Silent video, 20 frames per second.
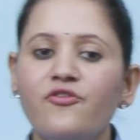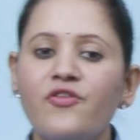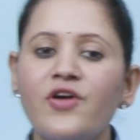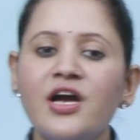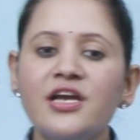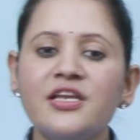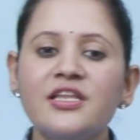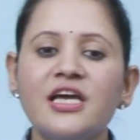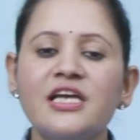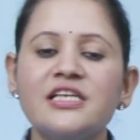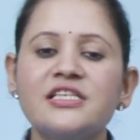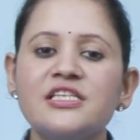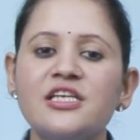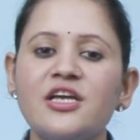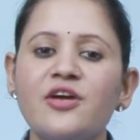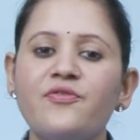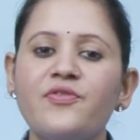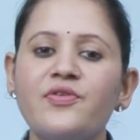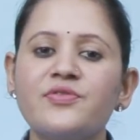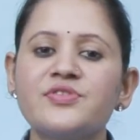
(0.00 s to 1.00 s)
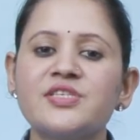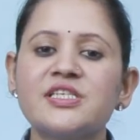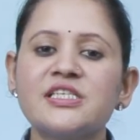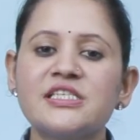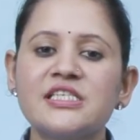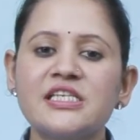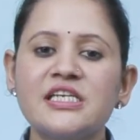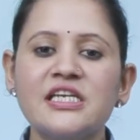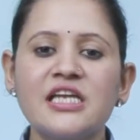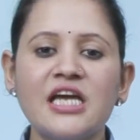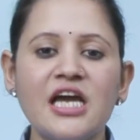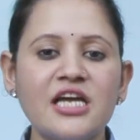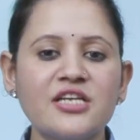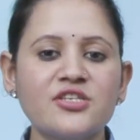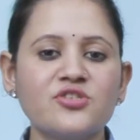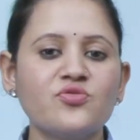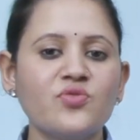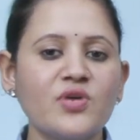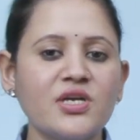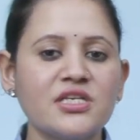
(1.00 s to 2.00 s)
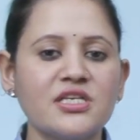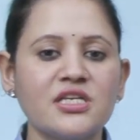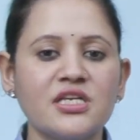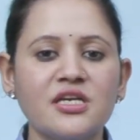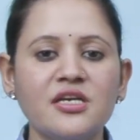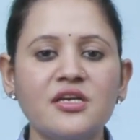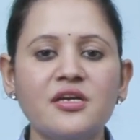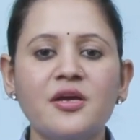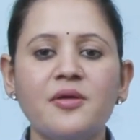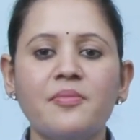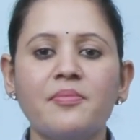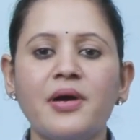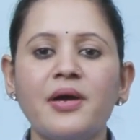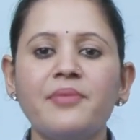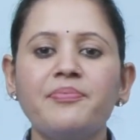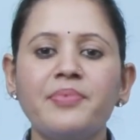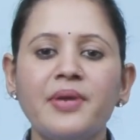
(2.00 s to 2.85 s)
Find the HCF of 16 and 20 by